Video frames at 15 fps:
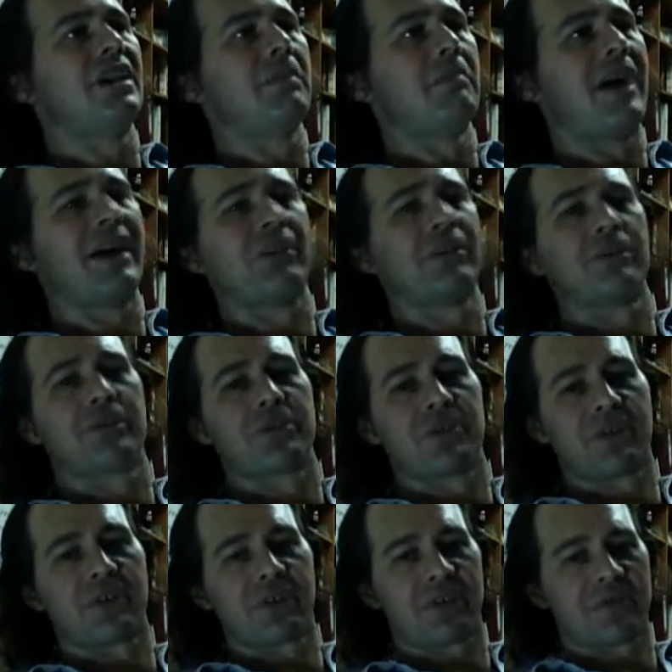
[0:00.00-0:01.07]
Michael
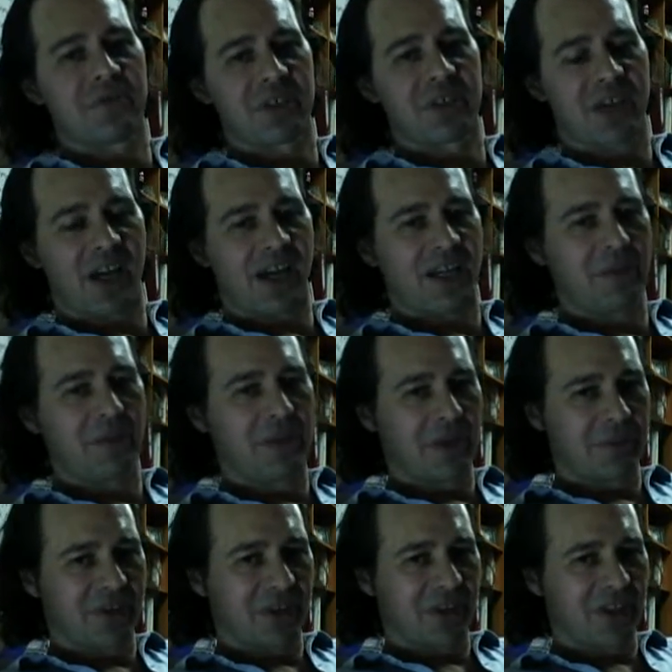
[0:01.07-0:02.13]
Jordan, Scottie
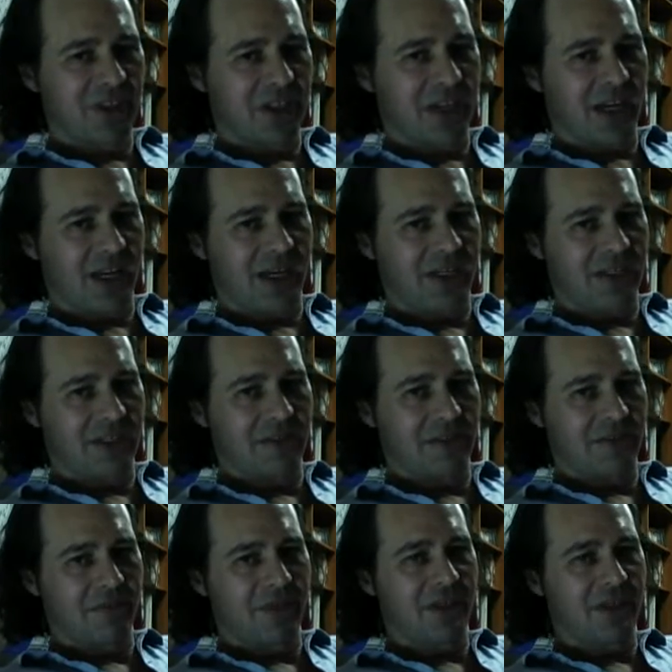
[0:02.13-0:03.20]
Pippen, these guys
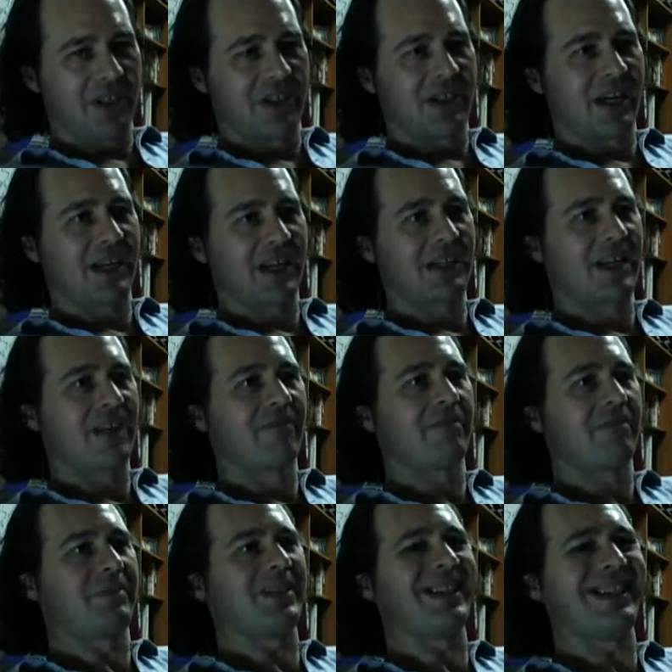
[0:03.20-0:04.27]
have
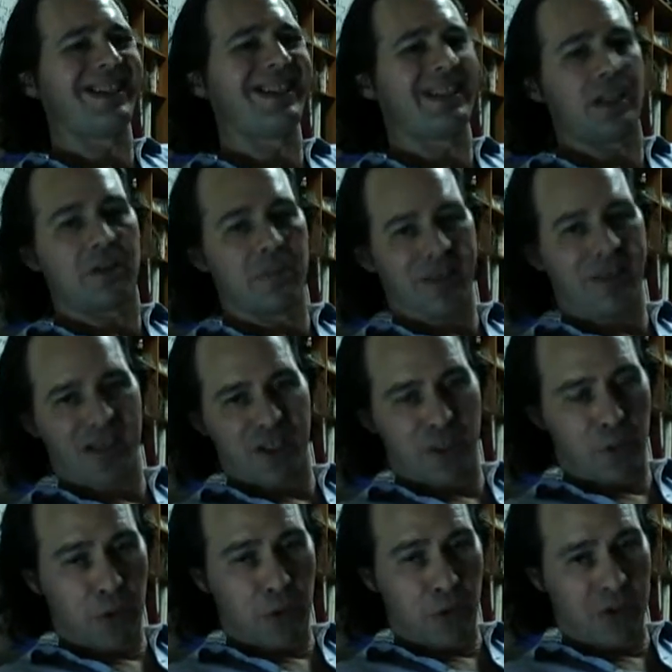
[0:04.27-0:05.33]
played
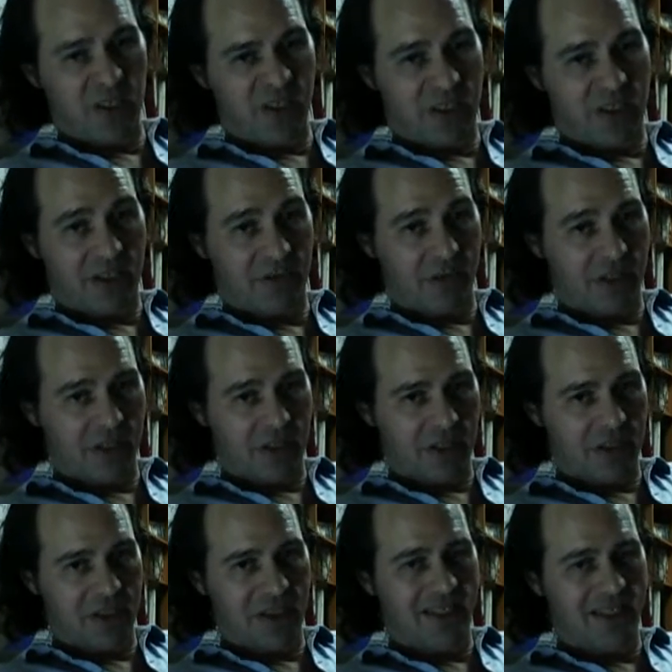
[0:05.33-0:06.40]
basketball since they were
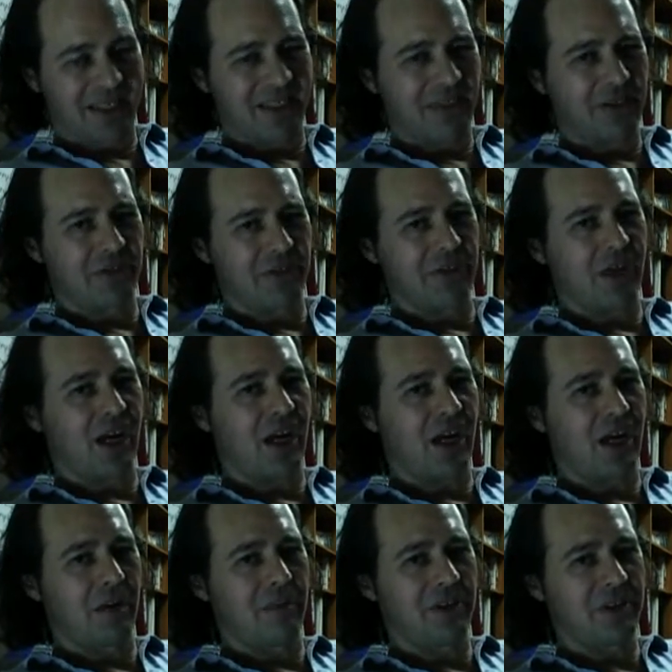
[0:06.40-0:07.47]
kids. It's their
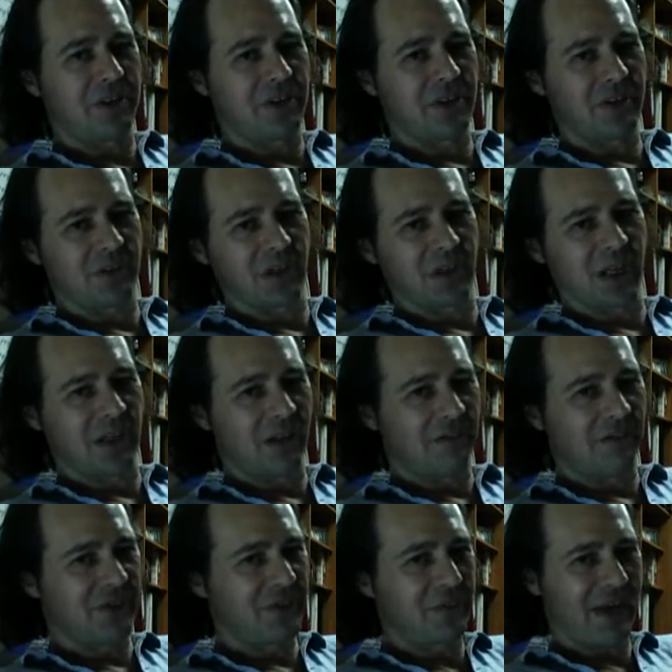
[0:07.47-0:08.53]
job, it's their
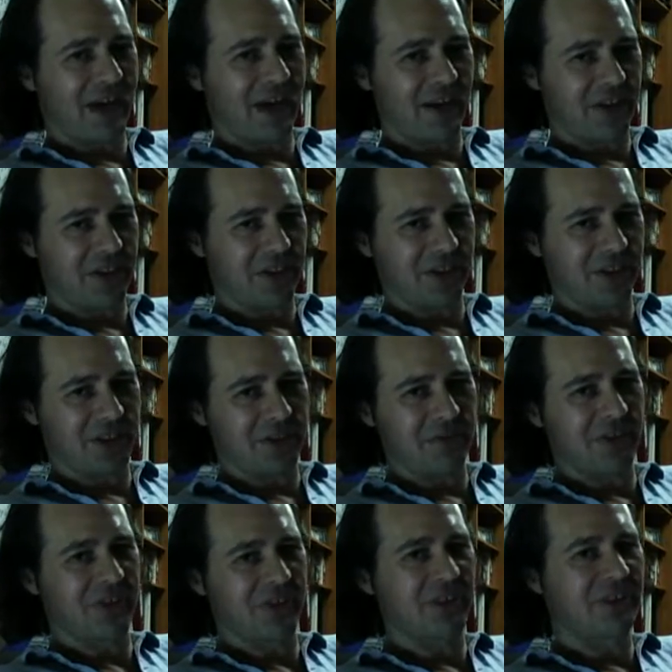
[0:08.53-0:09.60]
love, their passion, it's
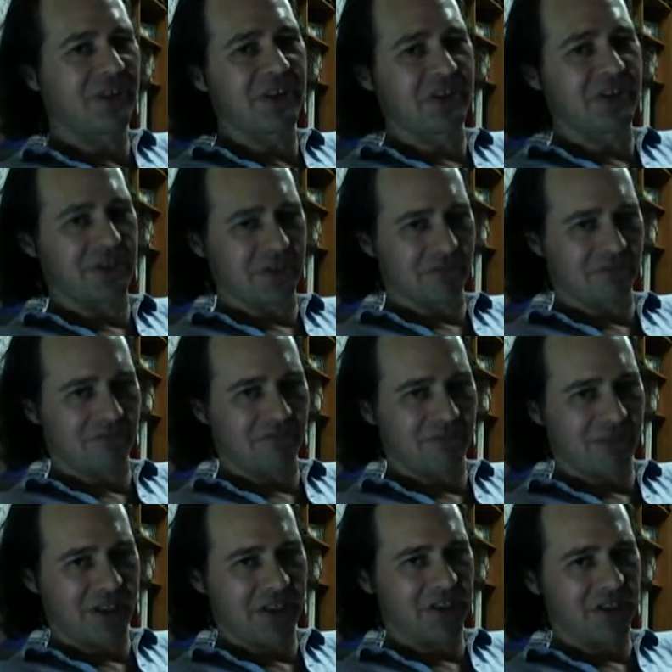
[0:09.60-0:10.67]
what they're into.
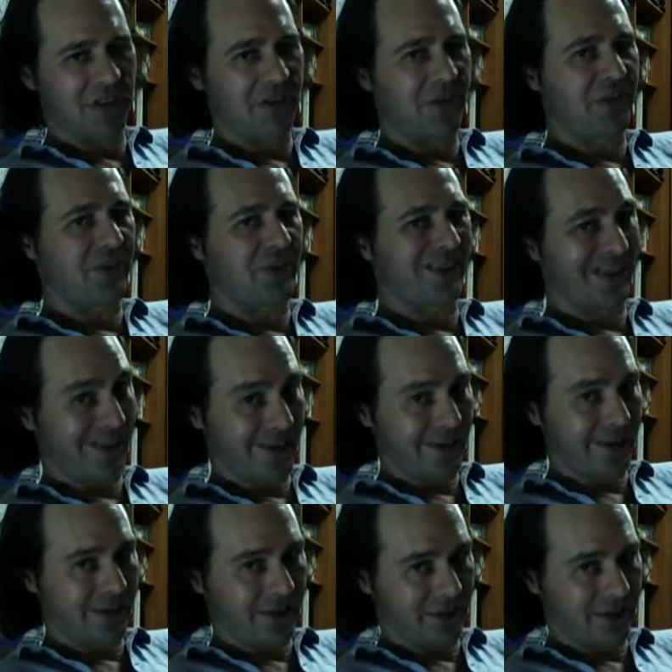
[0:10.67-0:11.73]
It's their thing,
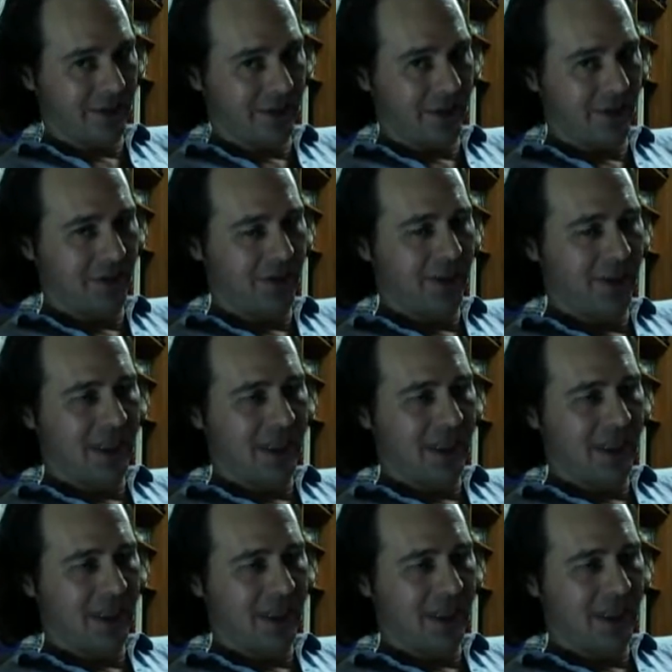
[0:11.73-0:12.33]
okay?